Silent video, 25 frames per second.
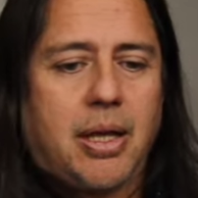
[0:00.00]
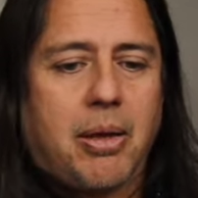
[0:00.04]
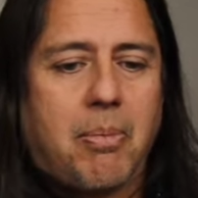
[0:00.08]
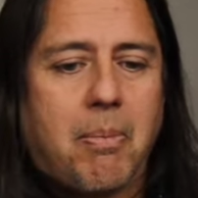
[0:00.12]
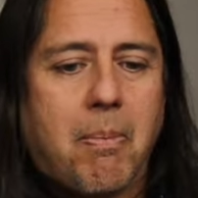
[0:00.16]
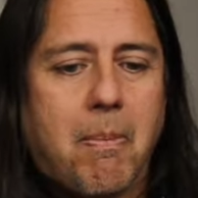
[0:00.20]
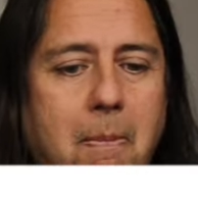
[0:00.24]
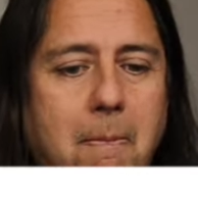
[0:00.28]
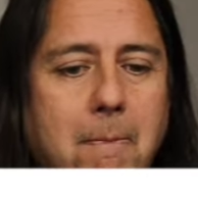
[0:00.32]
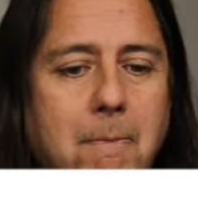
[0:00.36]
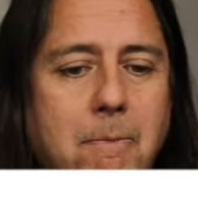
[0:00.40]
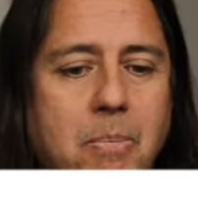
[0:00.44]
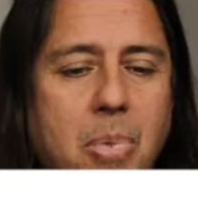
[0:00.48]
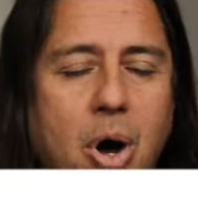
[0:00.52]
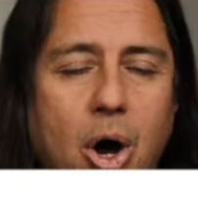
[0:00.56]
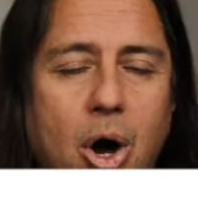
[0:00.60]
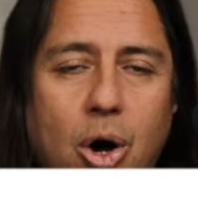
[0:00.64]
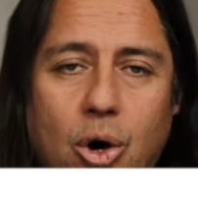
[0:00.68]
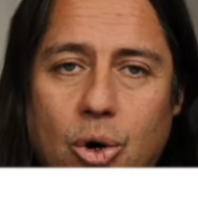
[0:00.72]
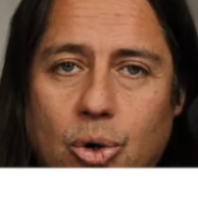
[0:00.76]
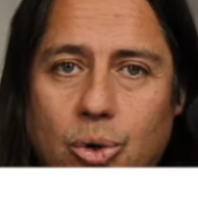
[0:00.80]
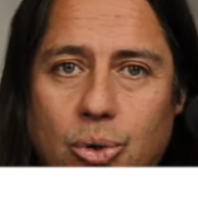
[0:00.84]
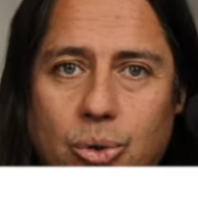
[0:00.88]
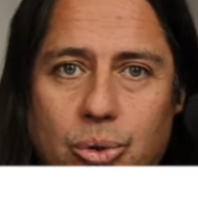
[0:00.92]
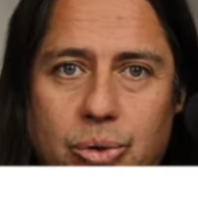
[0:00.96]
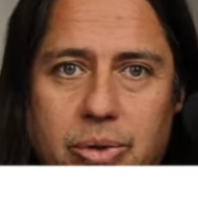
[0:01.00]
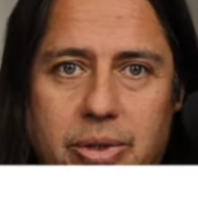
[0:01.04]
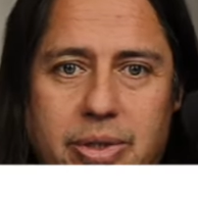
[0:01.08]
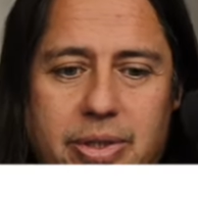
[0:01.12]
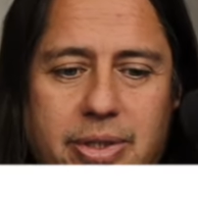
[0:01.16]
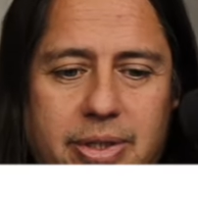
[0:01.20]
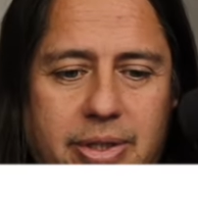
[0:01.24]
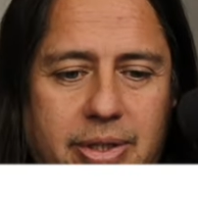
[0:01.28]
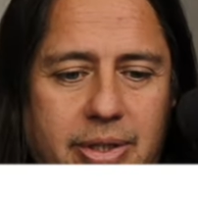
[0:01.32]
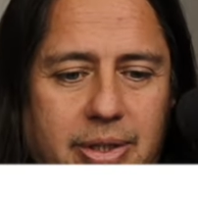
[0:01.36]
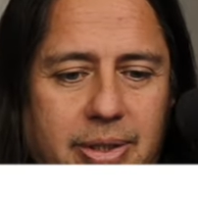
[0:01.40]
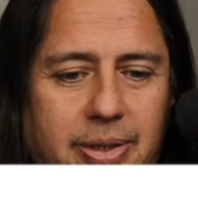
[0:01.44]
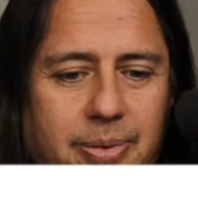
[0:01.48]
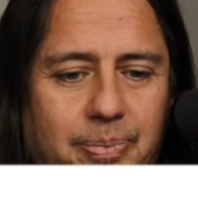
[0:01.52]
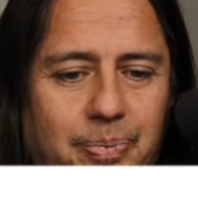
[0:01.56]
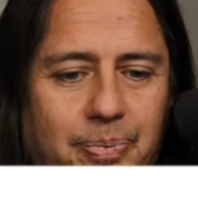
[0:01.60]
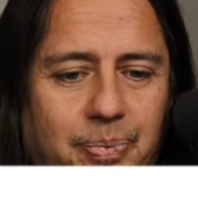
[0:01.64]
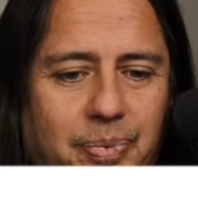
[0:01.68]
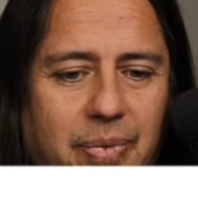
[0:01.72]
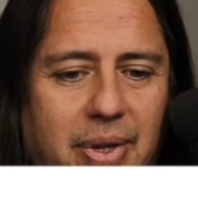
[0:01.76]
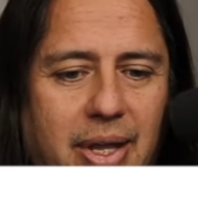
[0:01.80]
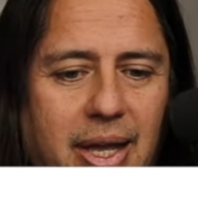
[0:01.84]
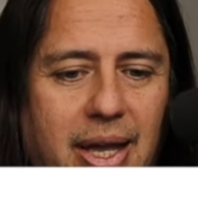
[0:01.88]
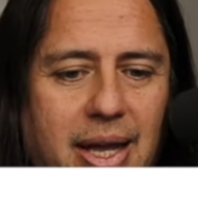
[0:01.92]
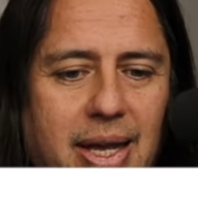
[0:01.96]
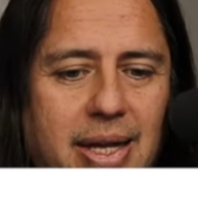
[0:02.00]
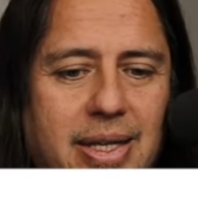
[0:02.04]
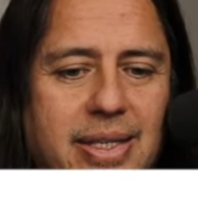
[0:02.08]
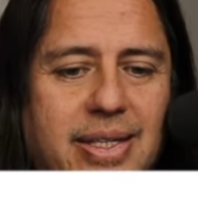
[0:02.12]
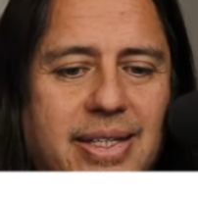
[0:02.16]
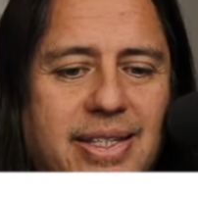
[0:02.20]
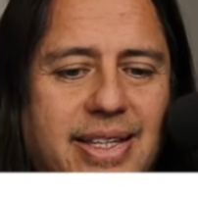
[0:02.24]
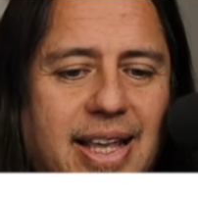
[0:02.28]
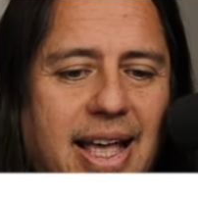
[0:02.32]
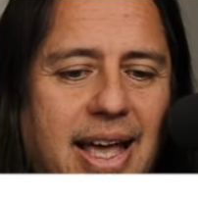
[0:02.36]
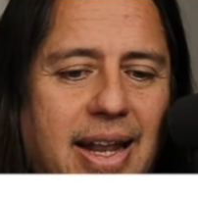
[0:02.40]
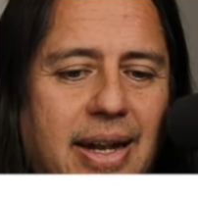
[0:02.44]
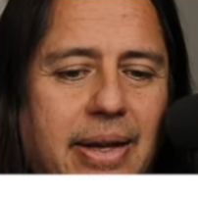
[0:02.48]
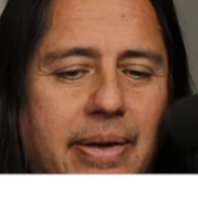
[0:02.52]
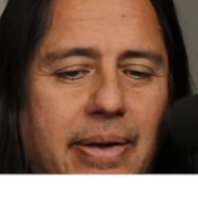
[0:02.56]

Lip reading: Modes. A set